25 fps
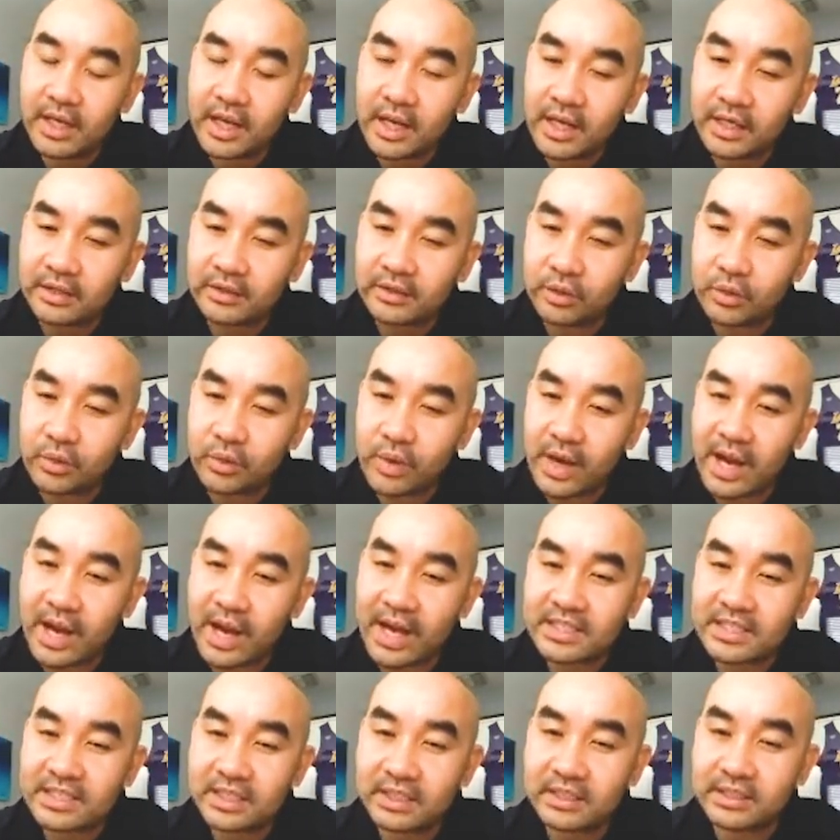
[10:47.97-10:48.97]
And
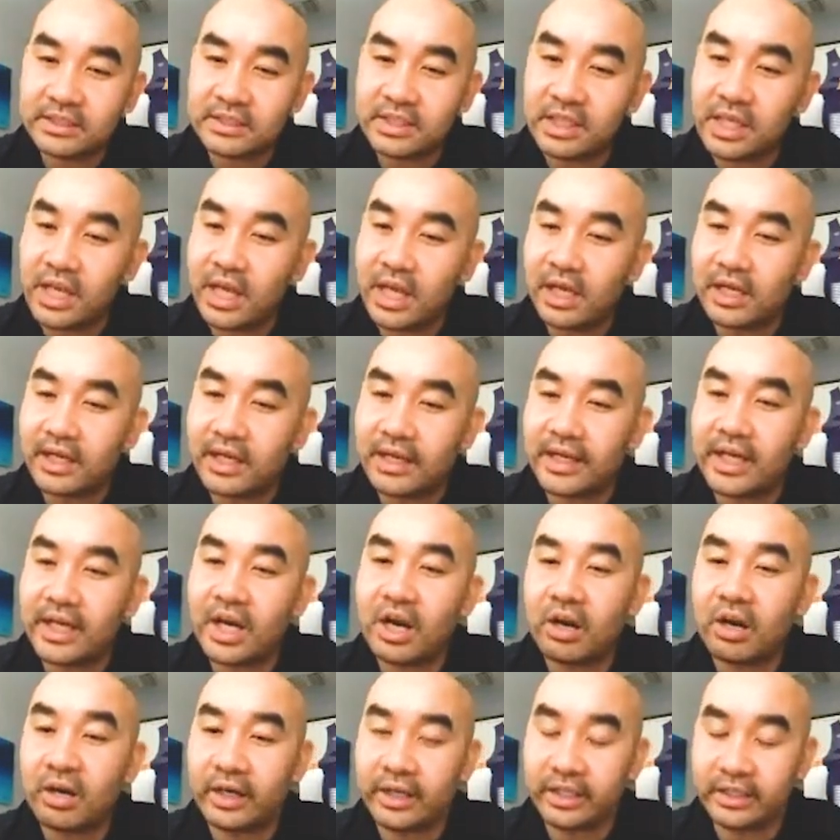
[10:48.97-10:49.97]
thoracic is lung and
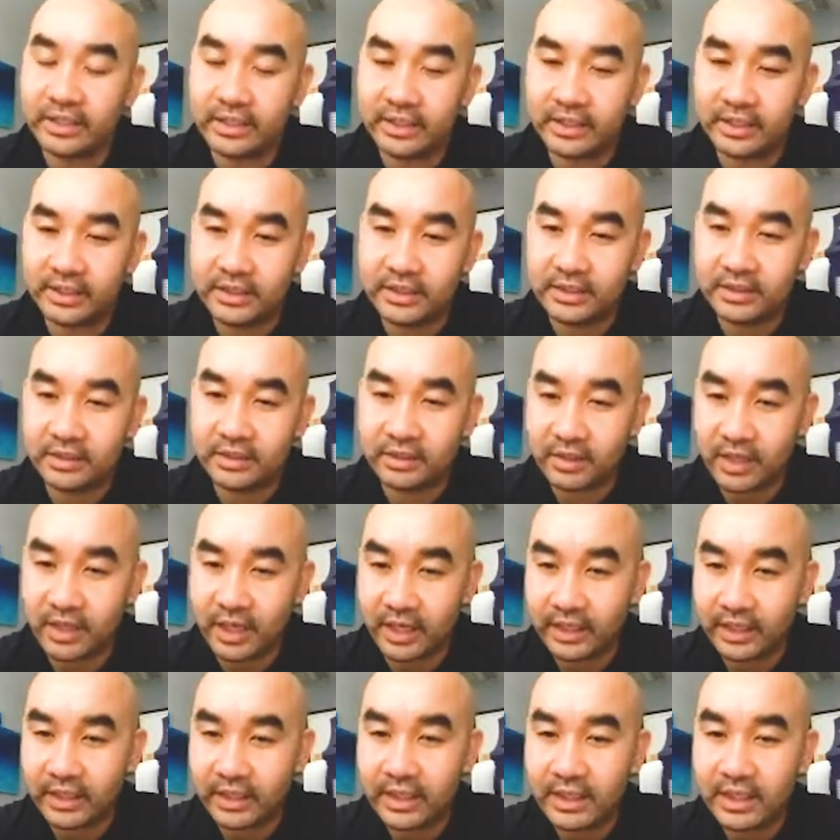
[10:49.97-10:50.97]
heart.
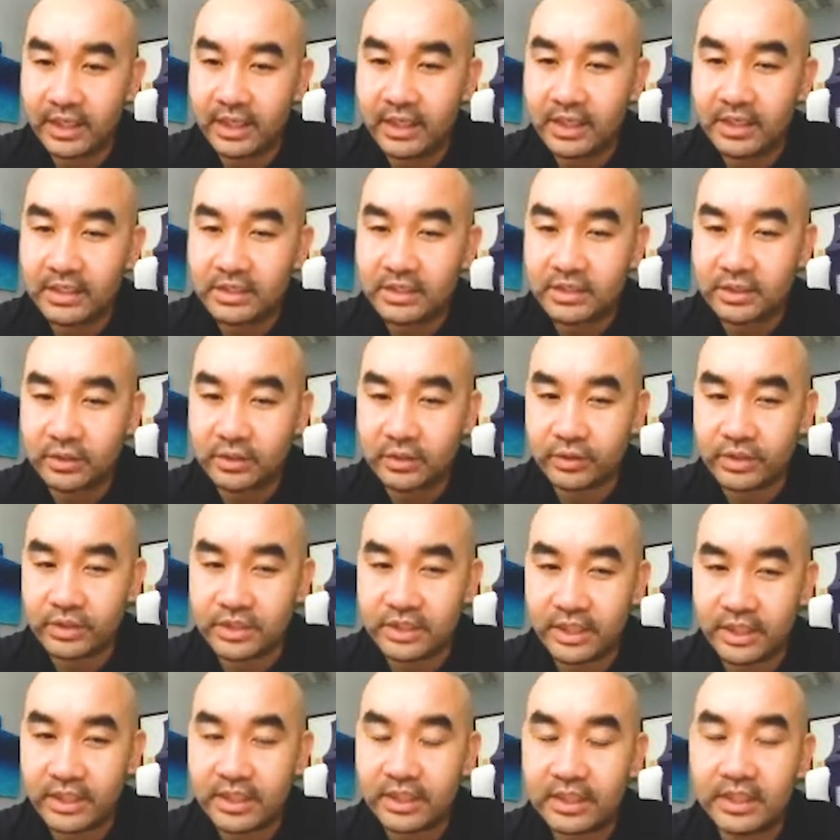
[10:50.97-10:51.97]
Okay, so you
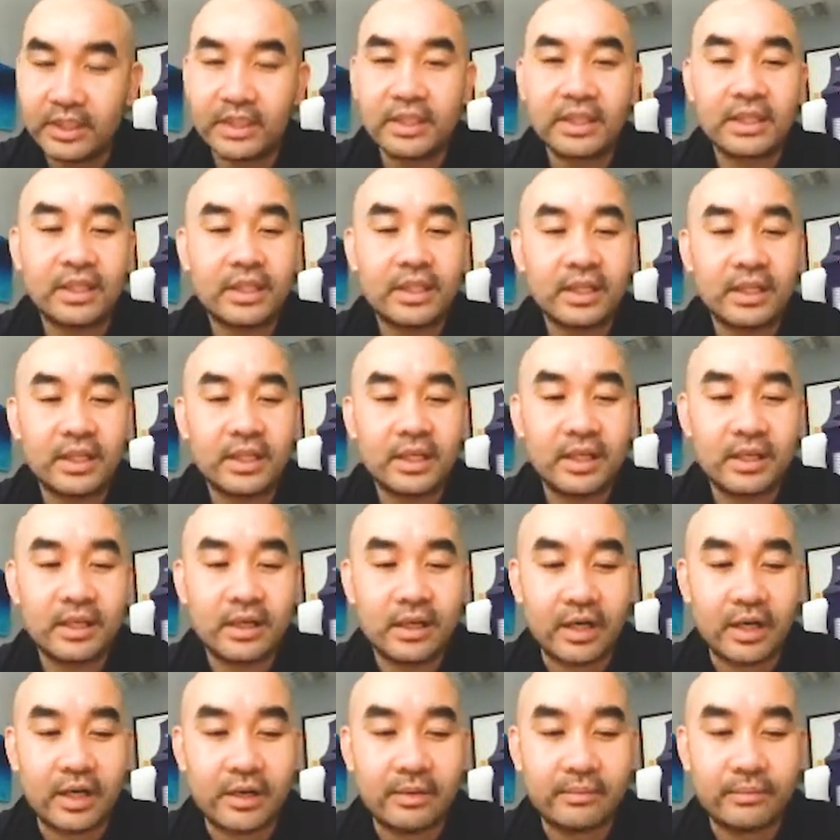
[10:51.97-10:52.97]
see.
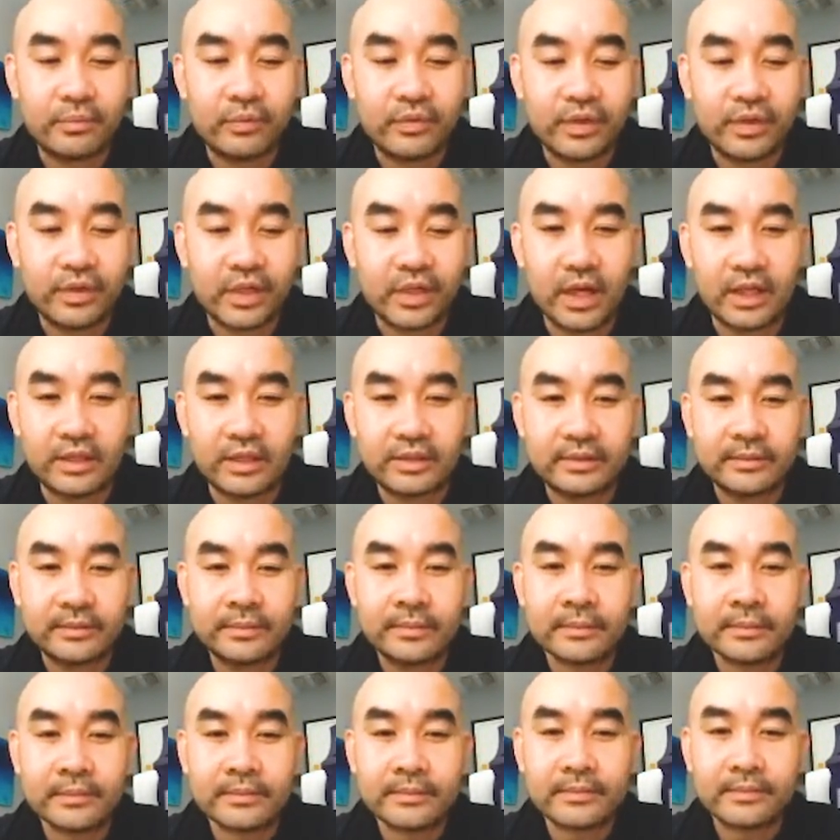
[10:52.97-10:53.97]
All right, moving on.
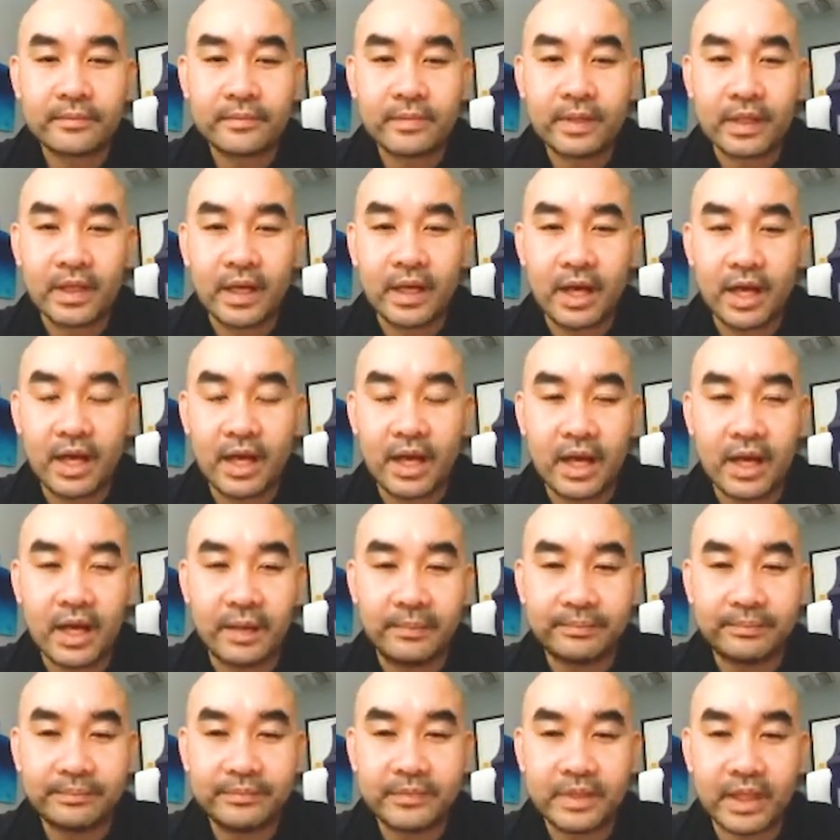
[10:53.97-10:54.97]

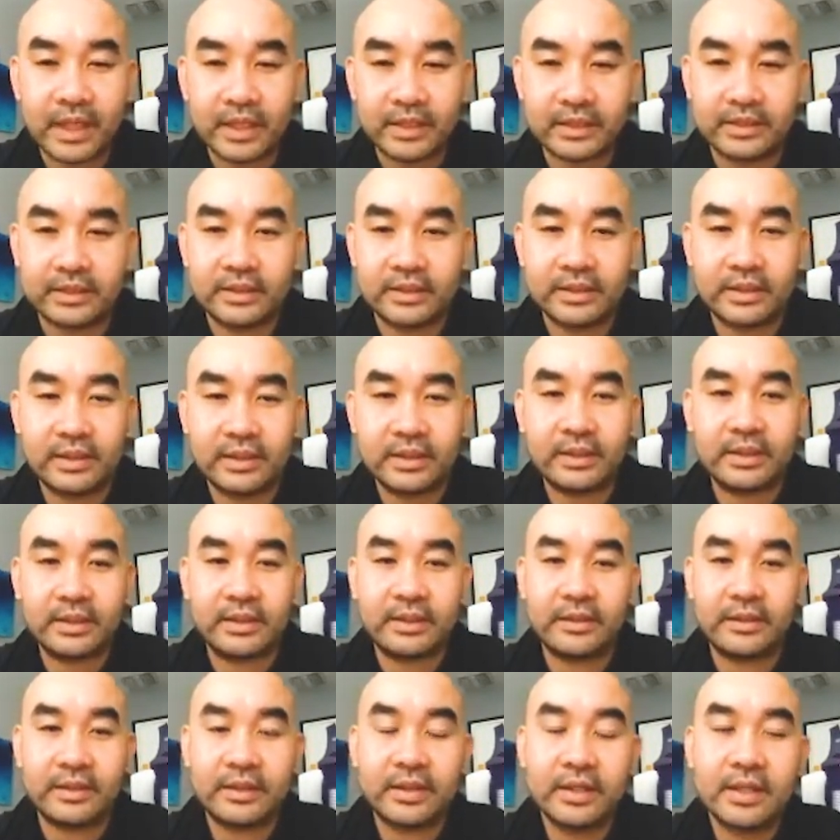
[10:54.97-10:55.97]
Okay.
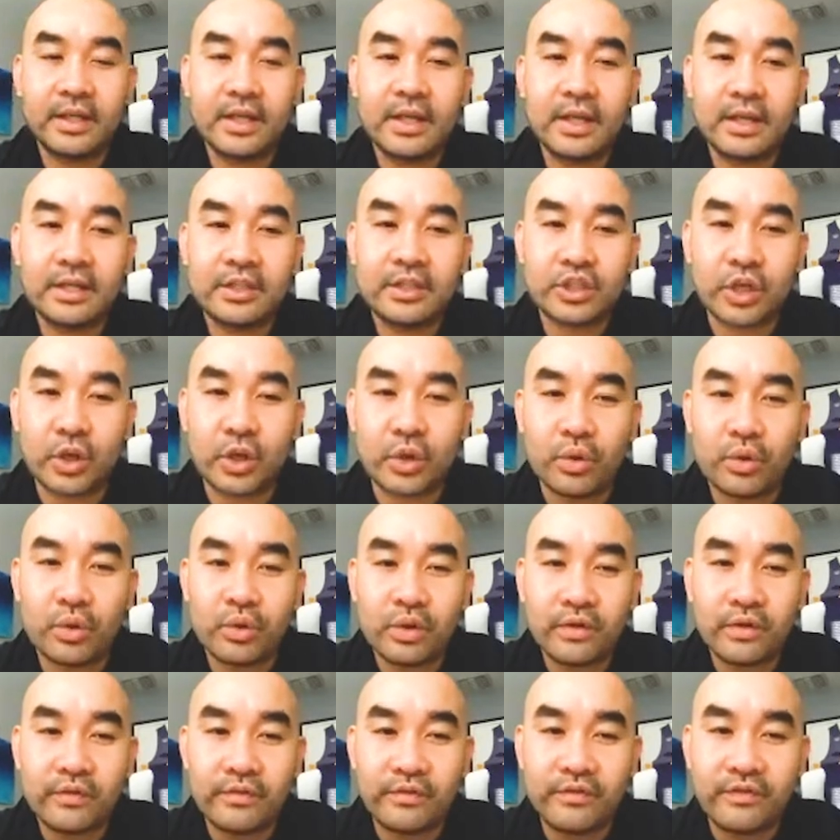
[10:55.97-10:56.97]
So
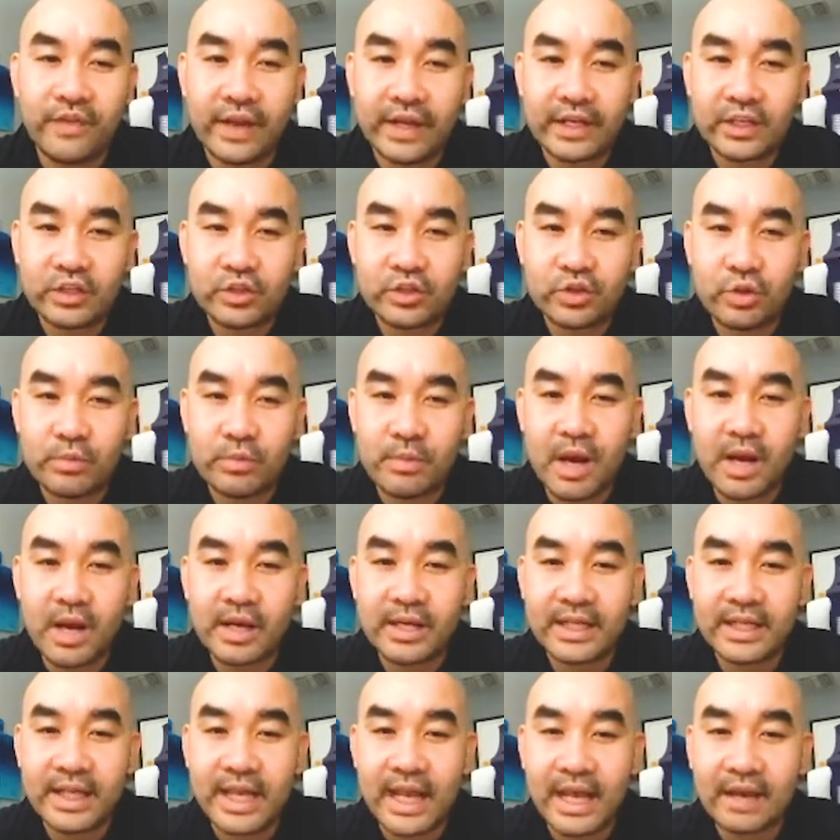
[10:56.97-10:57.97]
ventral
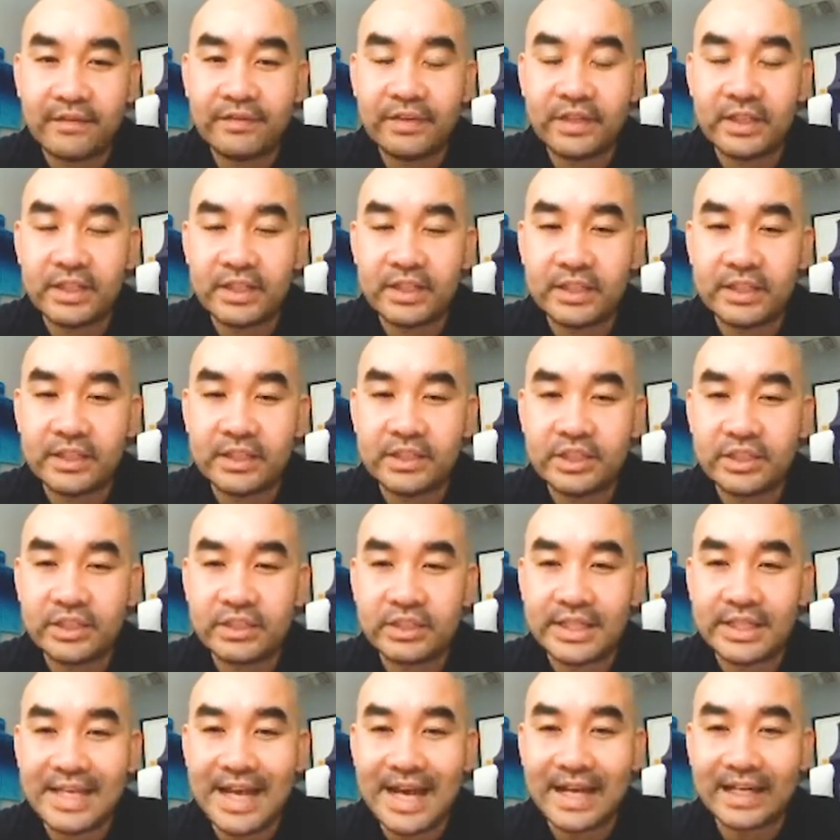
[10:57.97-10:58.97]
body cavity, it's just
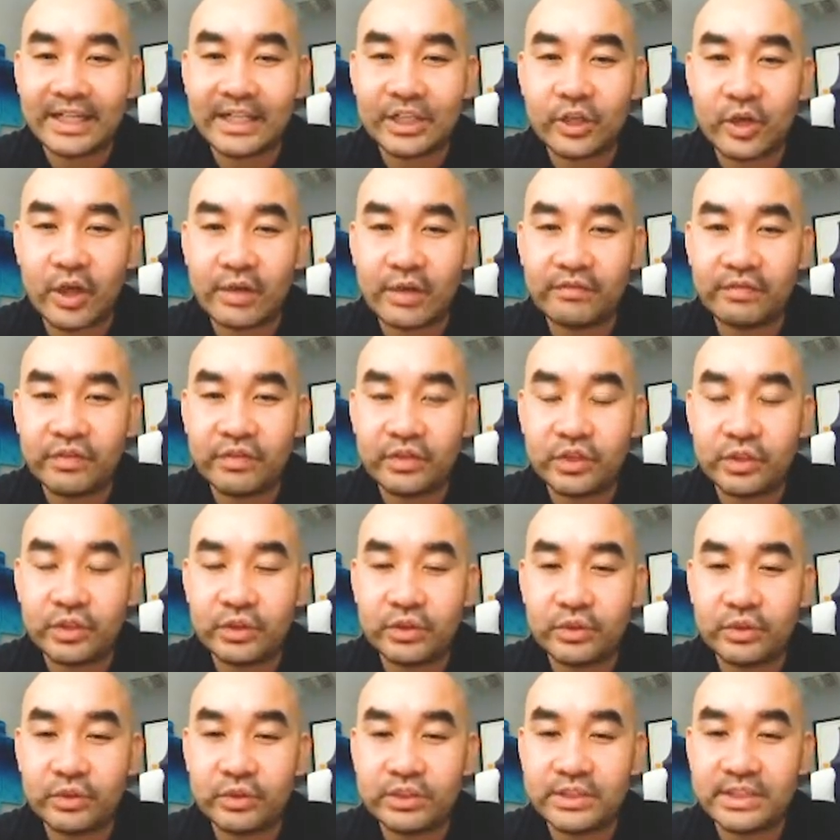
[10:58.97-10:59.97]
a diagram for you
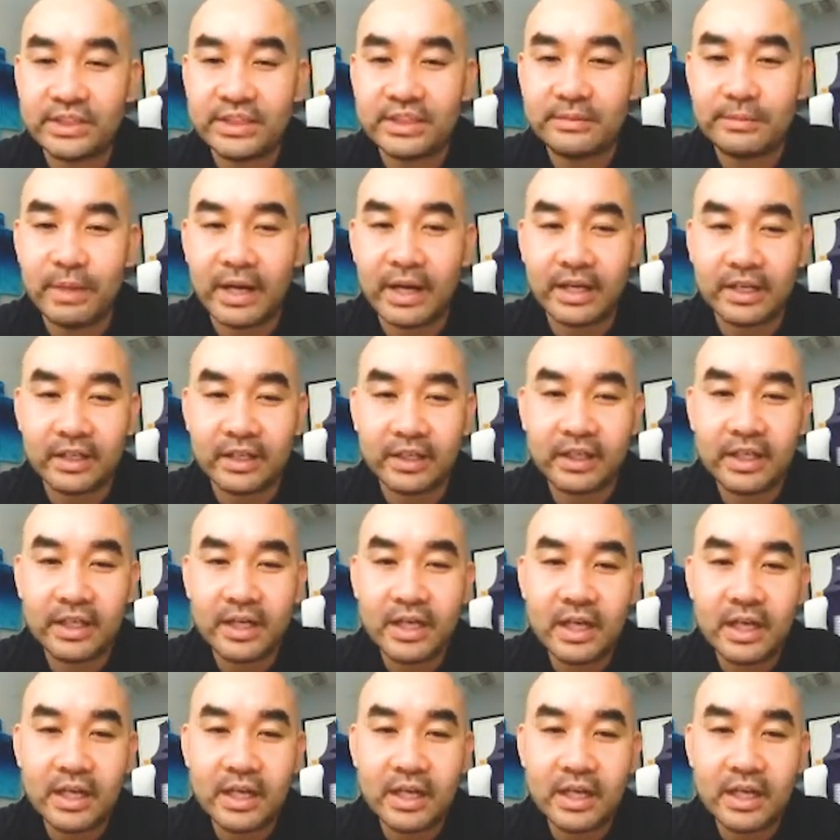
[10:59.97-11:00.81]
to see better.